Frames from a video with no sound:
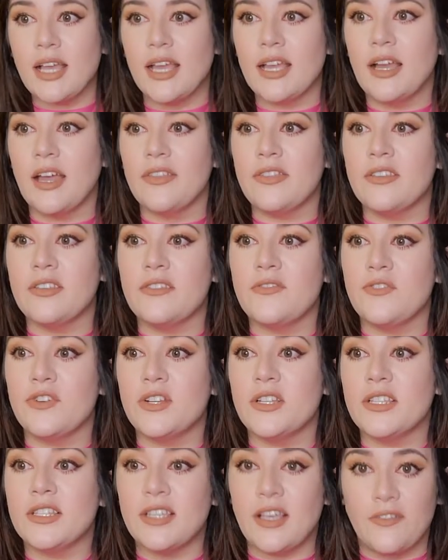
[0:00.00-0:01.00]
I got this for
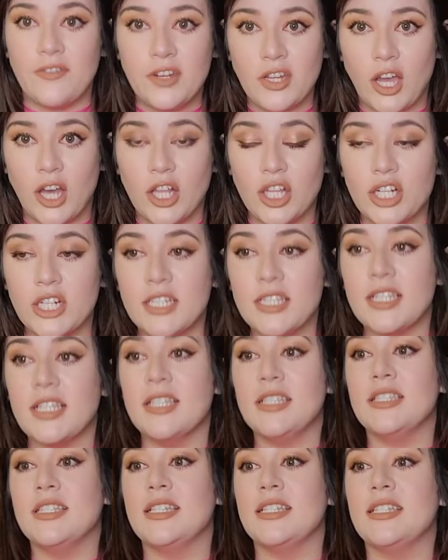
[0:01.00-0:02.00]
$7
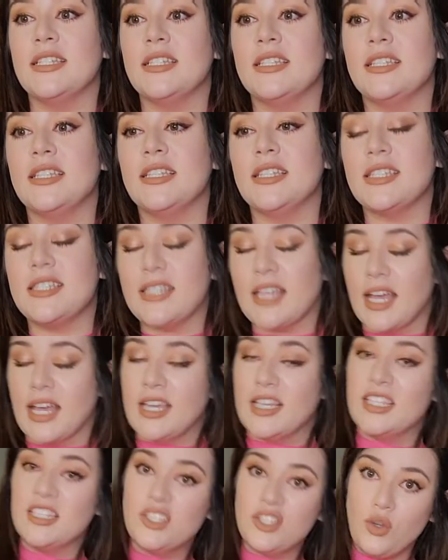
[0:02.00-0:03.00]
and this is in the
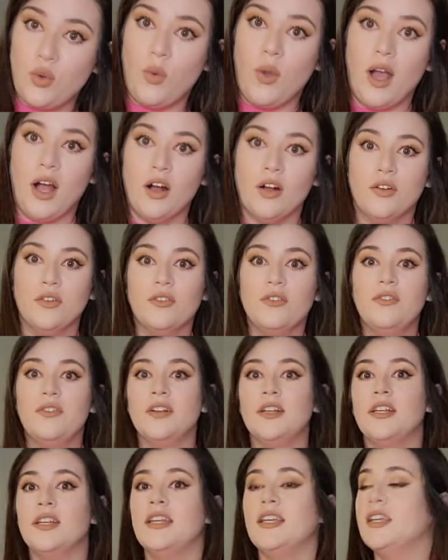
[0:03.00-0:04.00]
size 12.
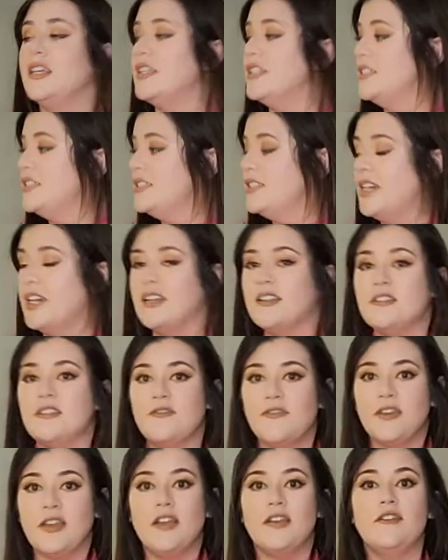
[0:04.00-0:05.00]

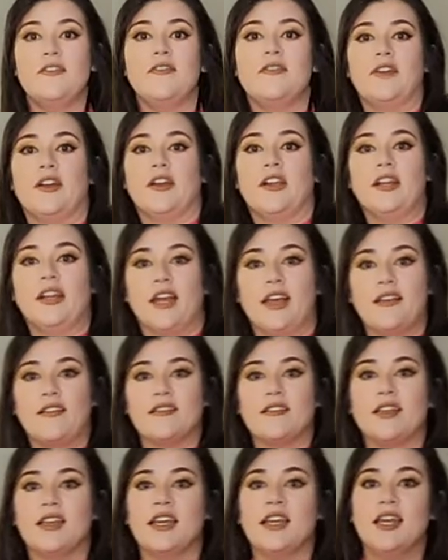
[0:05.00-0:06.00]
Does fit very
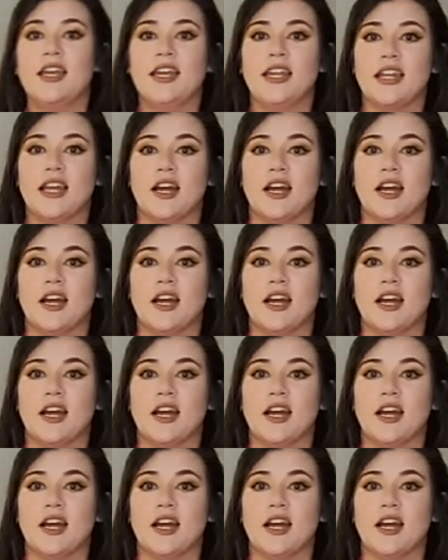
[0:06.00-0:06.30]
nicely.